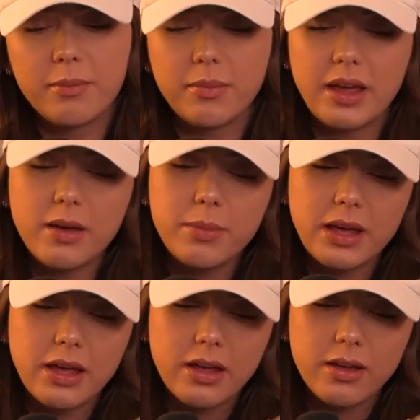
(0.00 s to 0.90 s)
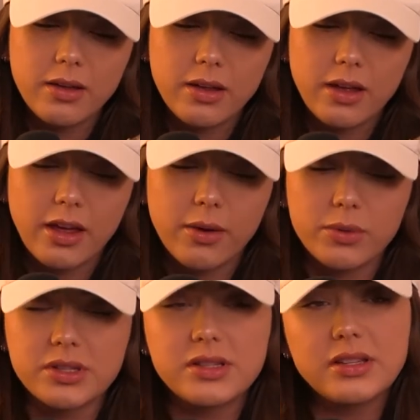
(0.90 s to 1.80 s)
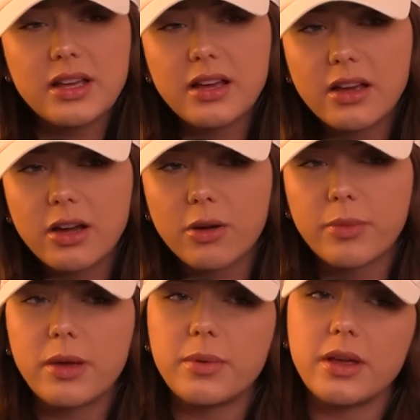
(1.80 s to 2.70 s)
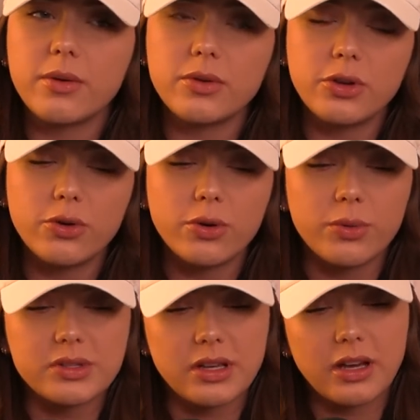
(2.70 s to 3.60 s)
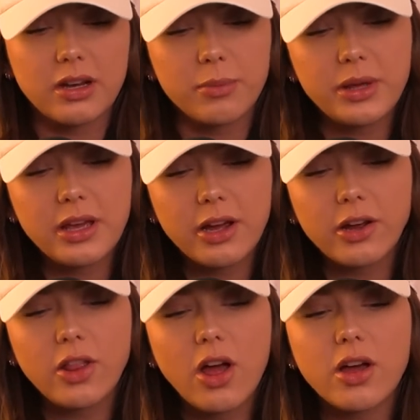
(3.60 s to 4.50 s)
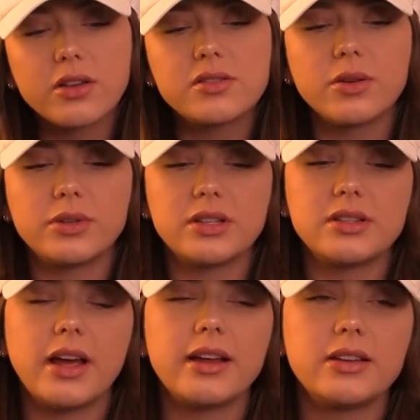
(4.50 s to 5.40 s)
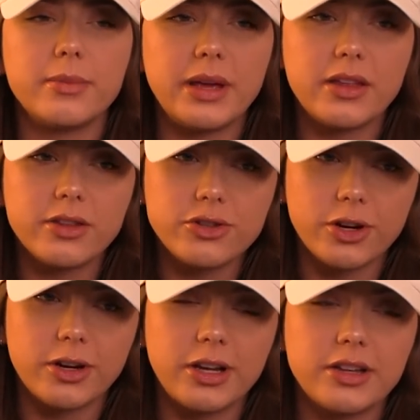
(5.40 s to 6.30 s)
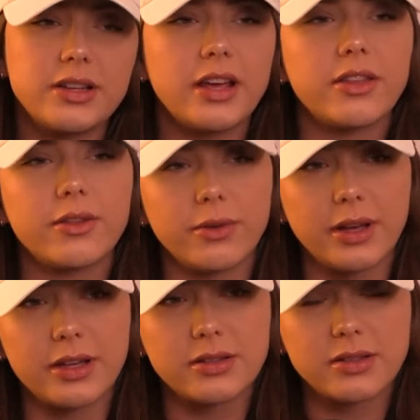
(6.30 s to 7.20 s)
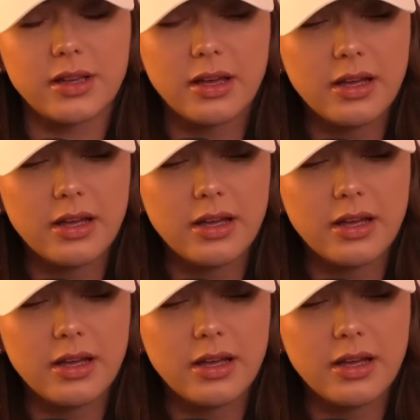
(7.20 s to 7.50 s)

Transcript: maybe it was sick or maybe it knew it wasn't going to be here long, so it decided to make the journey and take the risk